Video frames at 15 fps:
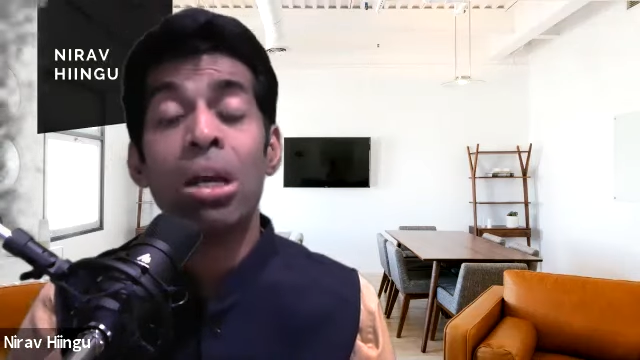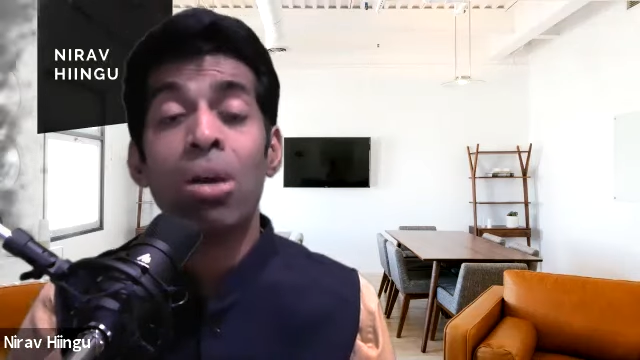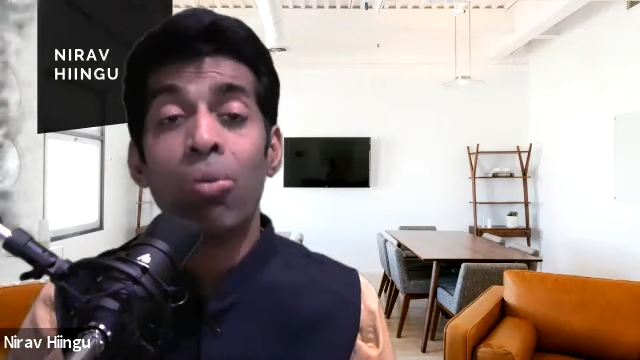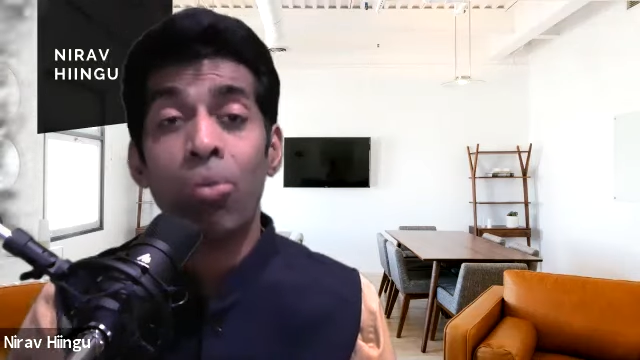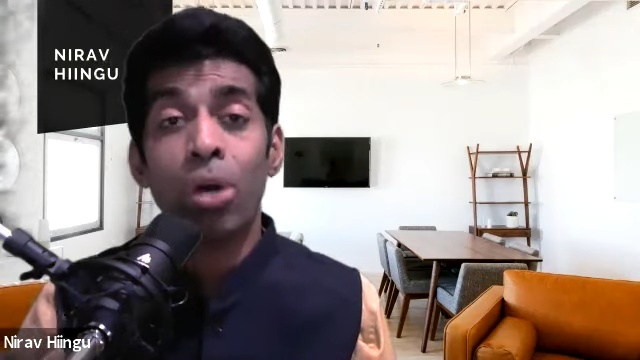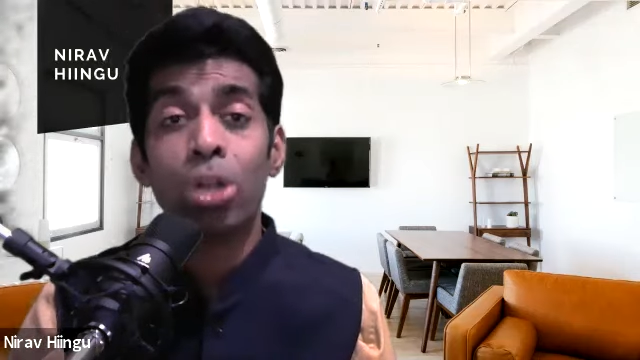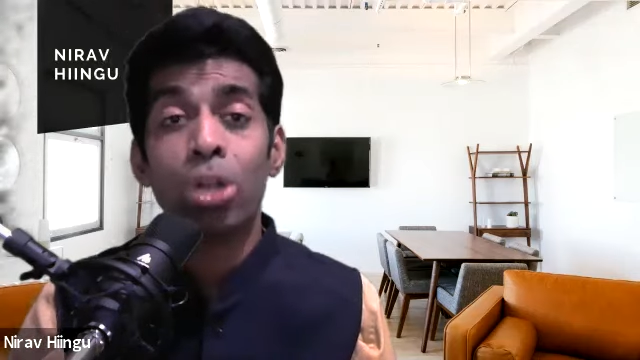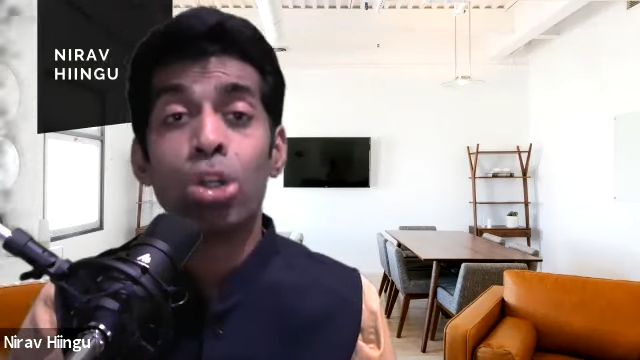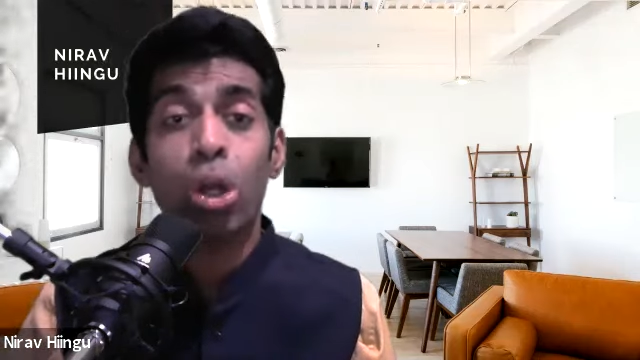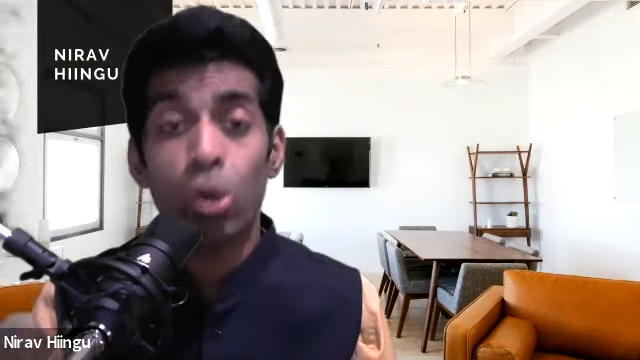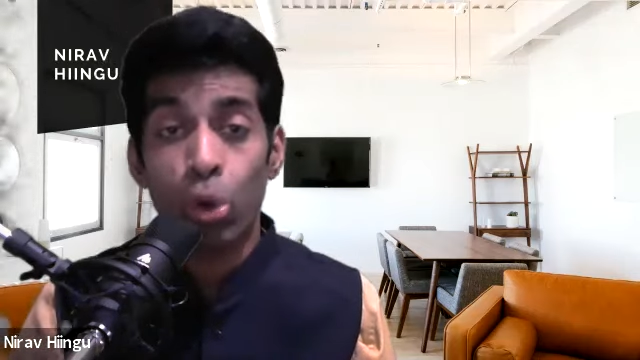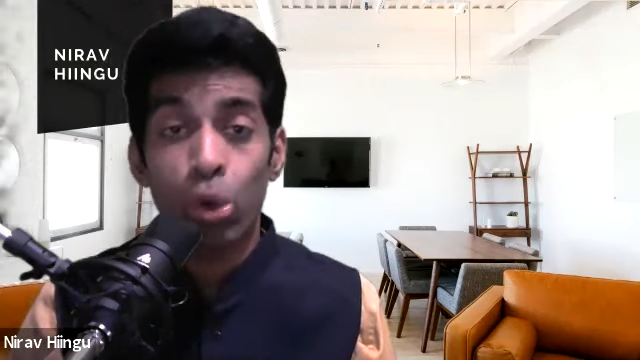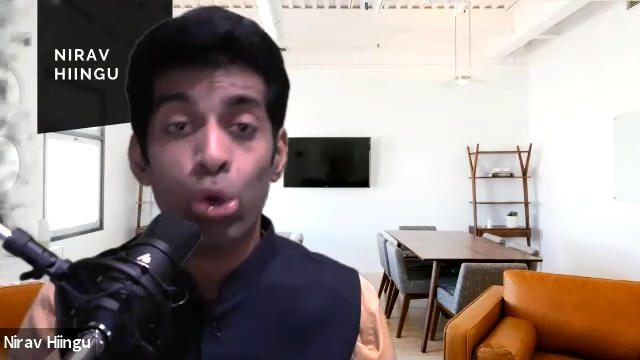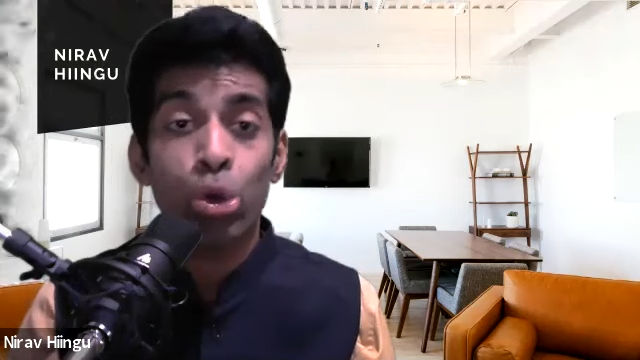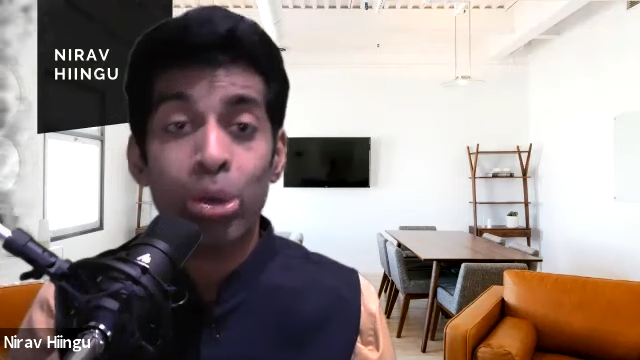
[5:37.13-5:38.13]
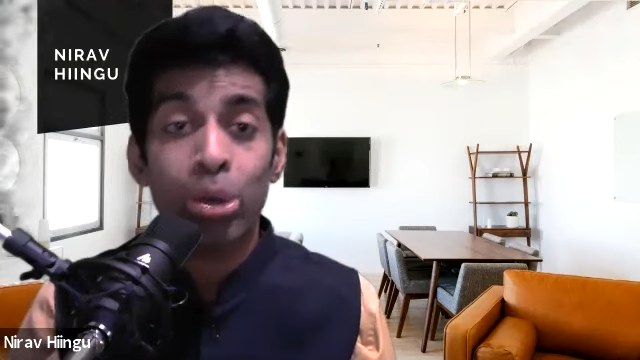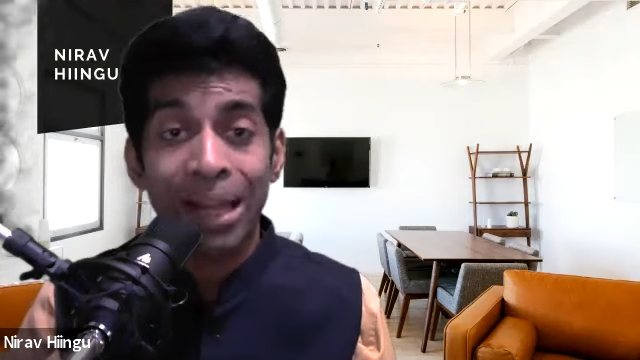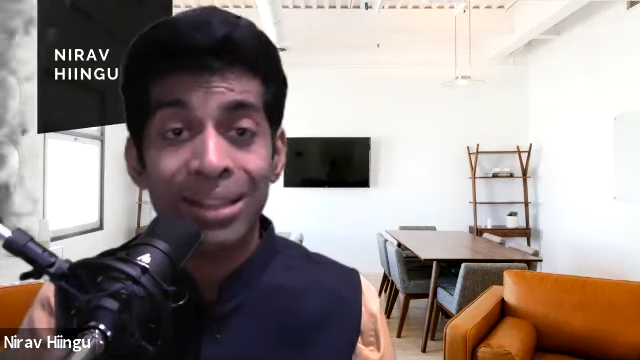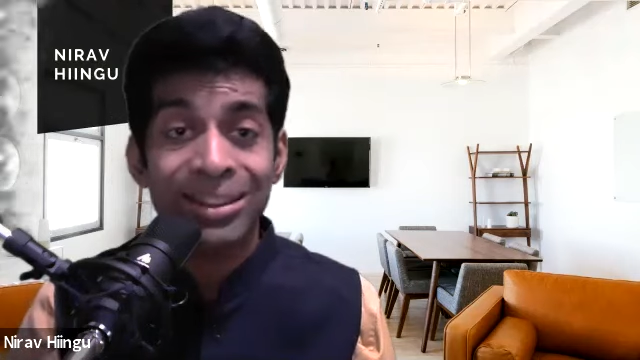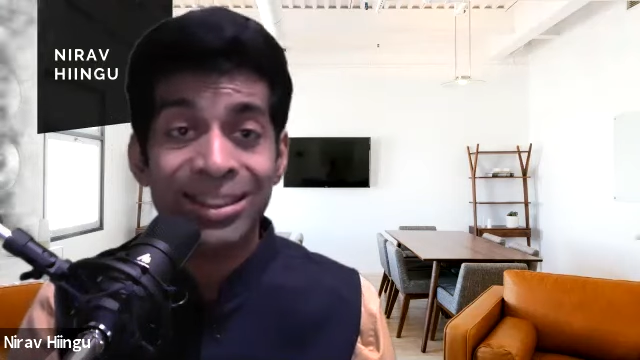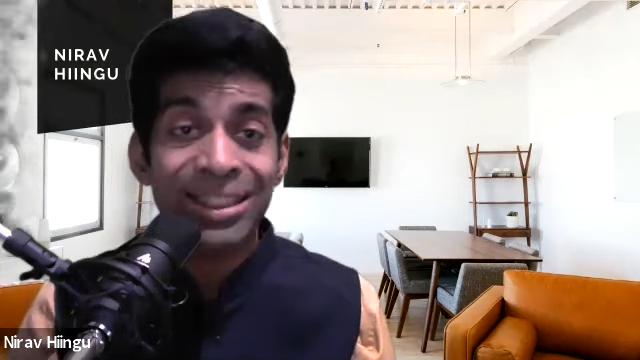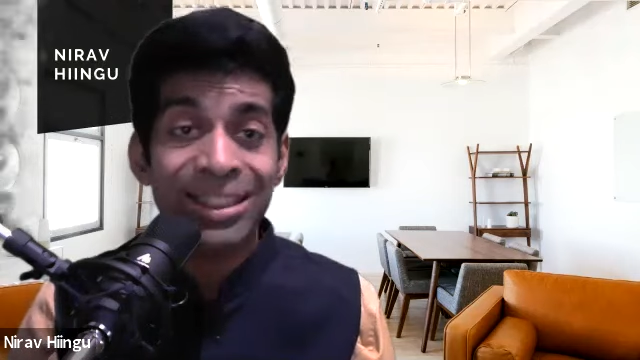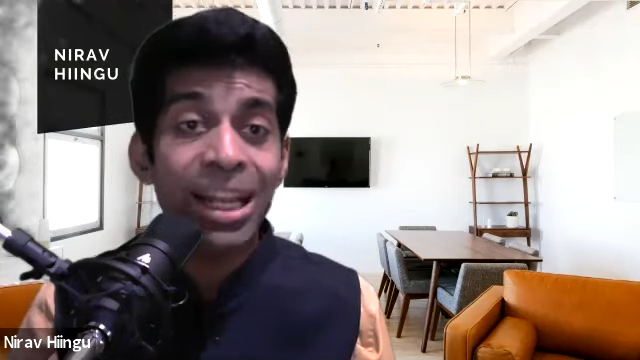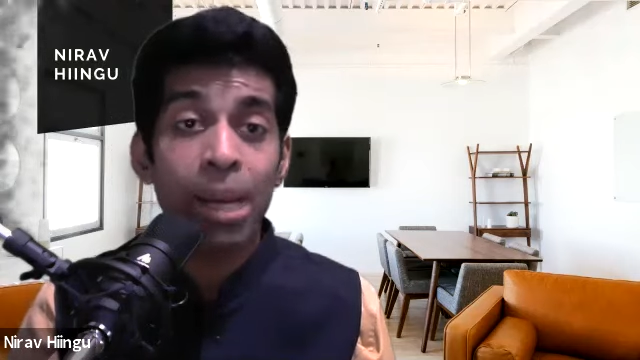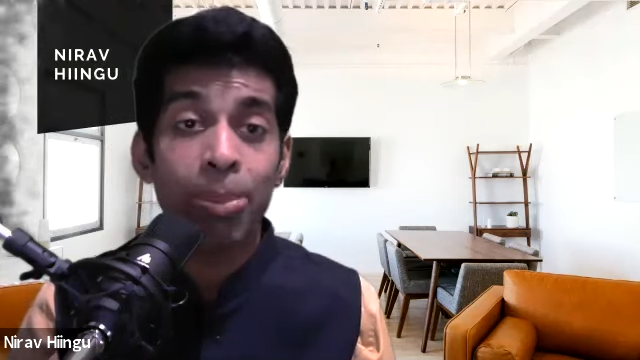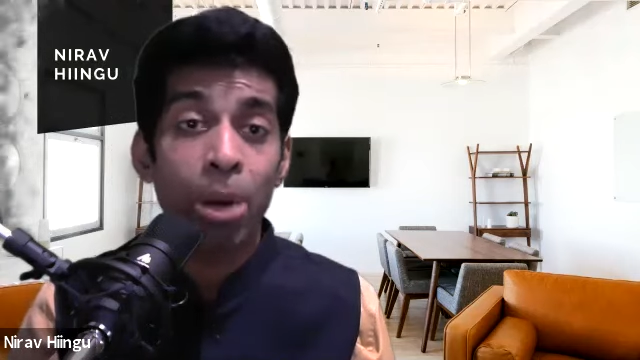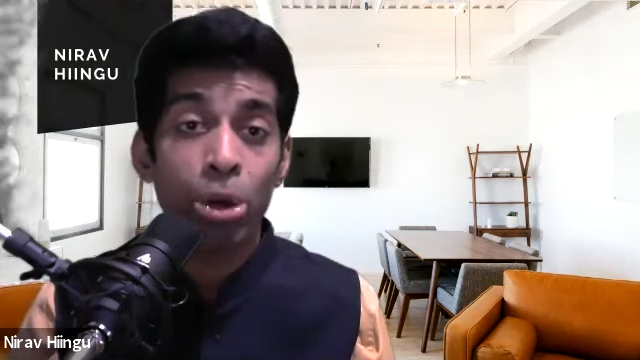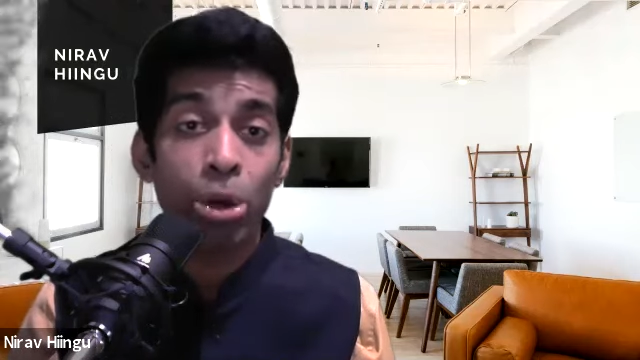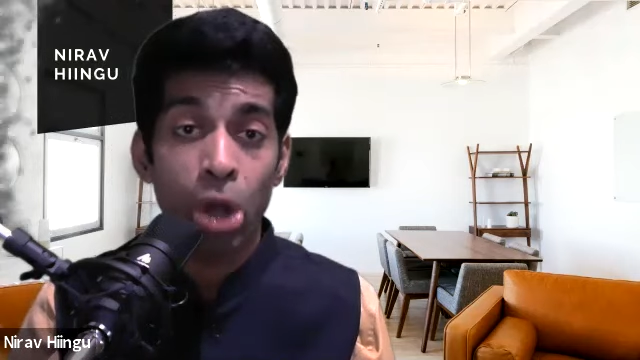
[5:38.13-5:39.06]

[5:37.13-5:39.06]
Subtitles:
what the logo can say about